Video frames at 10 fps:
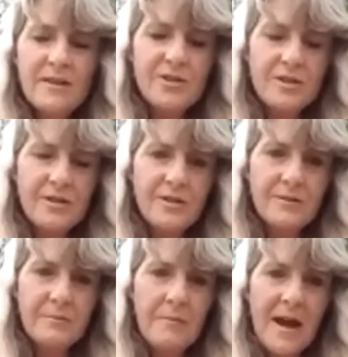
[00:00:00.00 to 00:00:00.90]

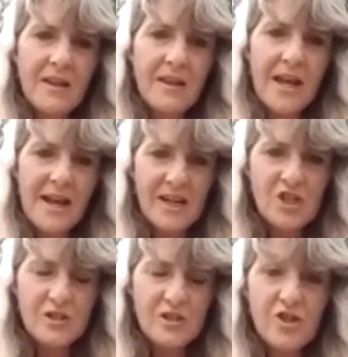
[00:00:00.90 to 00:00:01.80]
to make that
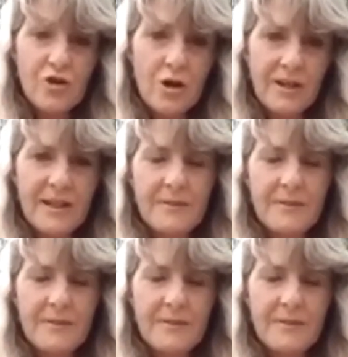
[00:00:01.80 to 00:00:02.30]
action stronger.